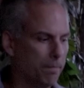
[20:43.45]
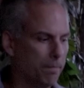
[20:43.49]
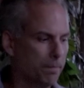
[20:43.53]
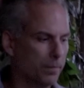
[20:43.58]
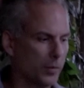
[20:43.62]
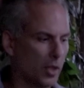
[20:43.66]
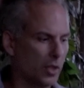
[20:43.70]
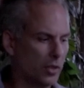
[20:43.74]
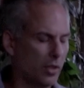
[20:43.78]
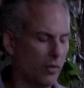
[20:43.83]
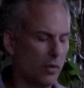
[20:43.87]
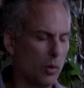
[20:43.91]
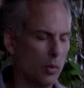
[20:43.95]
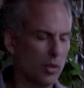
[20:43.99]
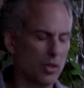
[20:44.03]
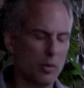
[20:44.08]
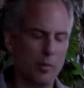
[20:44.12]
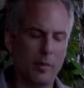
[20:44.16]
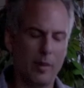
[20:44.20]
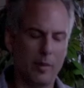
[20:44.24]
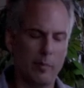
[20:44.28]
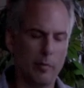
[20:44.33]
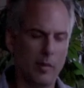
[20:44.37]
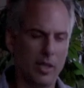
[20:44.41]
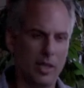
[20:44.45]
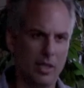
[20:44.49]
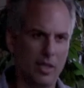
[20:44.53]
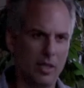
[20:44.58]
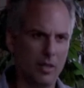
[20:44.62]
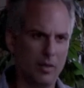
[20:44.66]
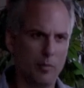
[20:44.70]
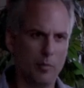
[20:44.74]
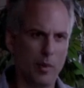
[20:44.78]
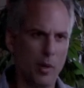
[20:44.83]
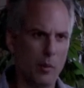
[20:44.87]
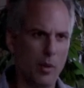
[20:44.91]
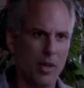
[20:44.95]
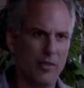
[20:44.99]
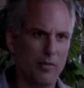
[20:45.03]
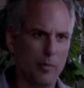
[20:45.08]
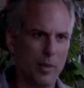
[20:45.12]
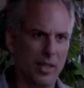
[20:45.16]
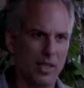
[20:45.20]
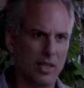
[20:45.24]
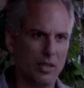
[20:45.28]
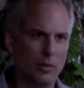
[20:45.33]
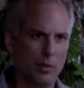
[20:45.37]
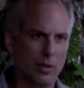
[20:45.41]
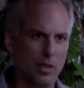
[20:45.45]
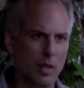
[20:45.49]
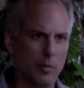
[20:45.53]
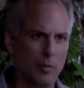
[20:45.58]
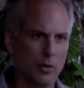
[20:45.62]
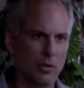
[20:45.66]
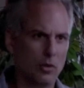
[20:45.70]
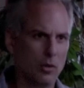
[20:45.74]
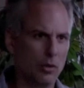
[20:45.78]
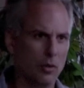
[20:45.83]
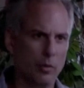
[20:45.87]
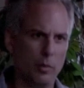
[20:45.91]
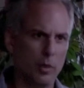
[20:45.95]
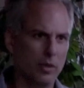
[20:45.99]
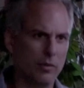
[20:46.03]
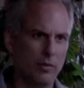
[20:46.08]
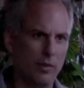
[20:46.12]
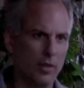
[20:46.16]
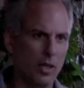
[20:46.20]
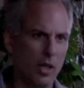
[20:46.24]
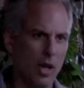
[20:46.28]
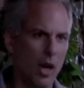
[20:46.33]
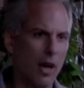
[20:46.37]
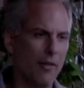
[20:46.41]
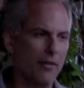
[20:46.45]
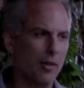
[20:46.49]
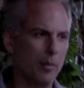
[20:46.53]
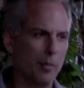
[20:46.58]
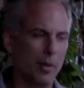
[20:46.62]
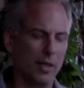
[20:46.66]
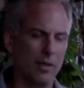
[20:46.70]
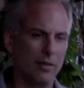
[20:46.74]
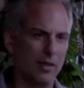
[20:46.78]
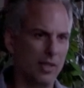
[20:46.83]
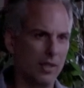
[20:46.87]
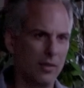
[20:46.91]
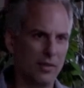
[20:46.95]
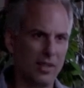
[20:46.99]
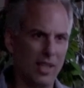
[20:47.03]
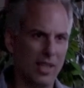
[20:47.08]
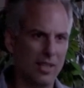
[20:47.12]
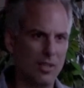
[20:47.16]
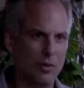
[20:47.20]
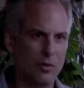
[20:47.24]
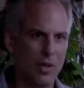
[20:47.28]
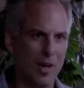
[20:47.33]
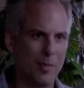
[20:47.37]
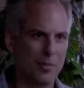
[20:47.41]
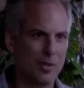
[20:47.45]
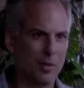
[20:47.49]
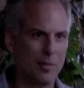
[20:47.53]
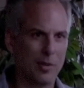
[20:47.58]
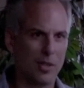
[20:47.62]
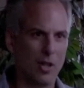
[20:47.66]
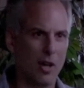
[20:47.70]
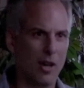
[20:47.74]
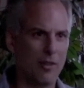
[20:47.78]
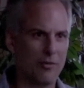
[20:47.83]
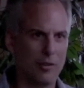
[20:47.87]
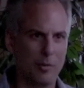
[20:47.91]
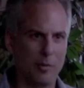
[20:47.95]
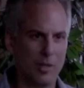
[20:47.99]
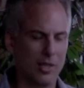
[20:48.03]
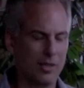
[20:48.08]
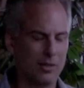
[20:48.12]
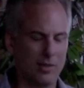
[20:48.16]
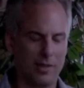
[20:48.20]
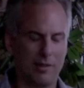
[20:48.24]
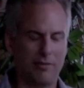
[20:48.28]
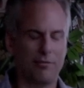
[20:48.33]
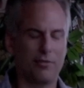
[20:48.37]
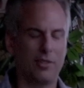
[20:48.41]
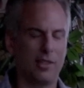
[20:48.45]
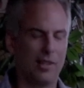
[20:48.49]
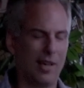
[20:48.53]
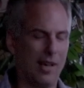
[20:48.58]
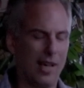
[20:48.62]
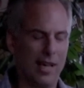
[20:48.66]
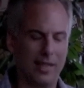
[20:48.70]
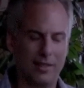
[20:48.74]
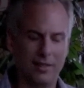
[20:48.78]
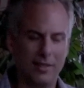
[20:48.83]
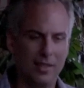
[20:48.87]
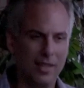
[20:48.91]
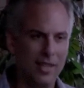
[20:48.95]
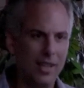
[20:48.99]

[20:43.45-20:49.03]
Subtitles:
because every once in a while, my wife and my kids would come to school. It wasn't very often, but if they had to drop something off for me because I forgot,